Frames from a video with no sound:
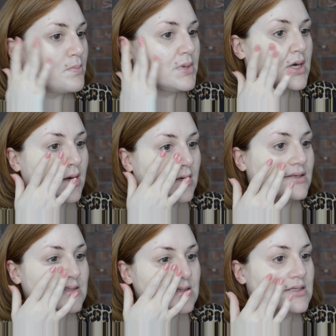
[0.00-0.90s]

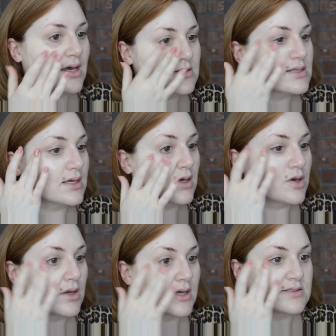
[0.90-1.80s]
Because this has like a
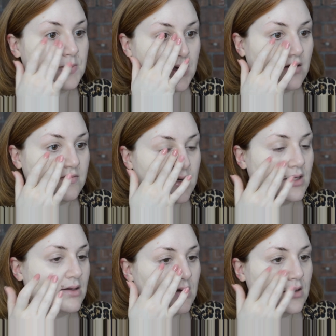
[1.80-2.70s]
good SPF in
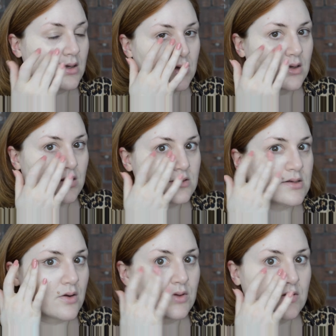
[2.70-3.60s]
it, it's
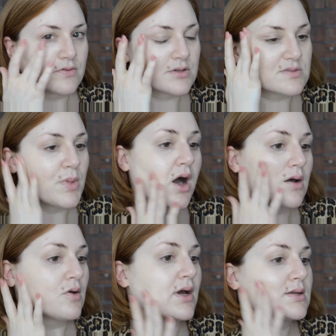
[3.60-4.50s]
not really for
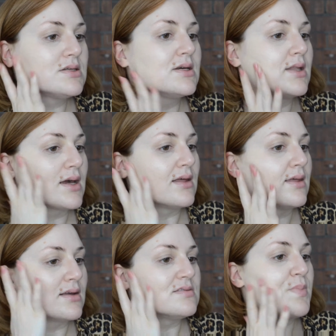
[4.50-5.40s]
spot correcting. Like, I
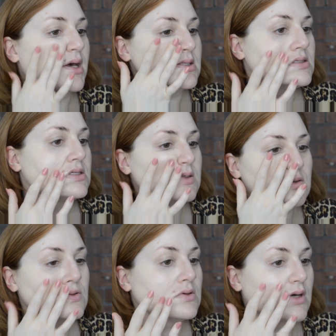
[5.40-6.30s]
think it's best
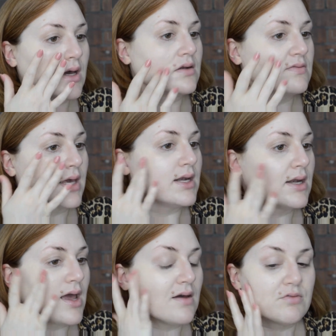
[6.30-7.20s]
to kind of get
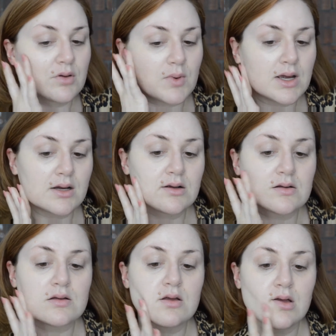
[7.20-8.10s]
it everywhere.
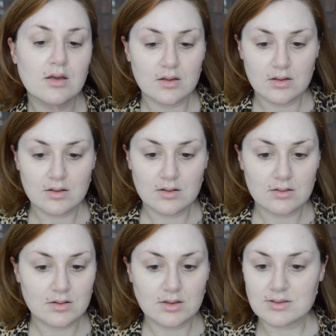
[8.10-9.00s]

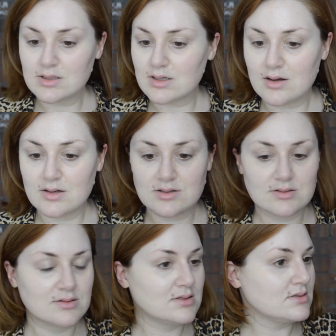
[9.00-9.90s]
You can see it of
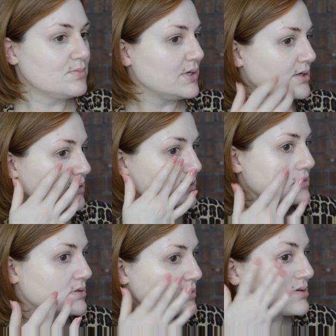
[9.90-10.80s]
just
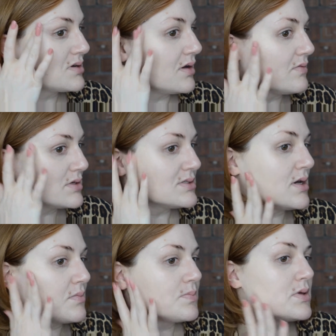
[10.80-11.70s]
disappears, covers
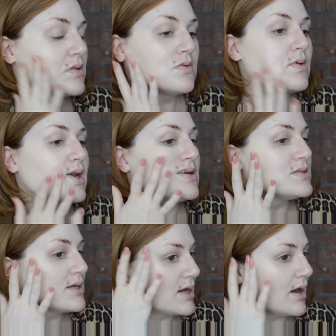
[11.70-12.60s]
up the redness
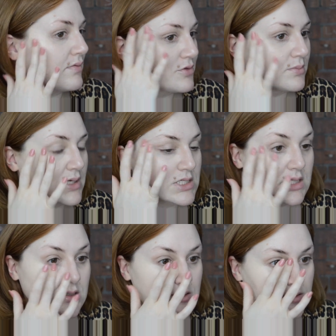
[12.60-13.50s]
that I have through my
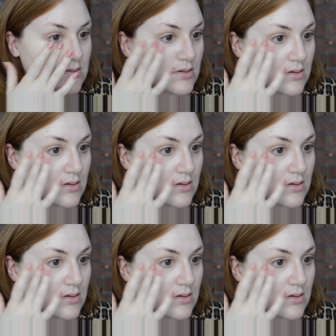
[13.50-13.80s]
cheeks.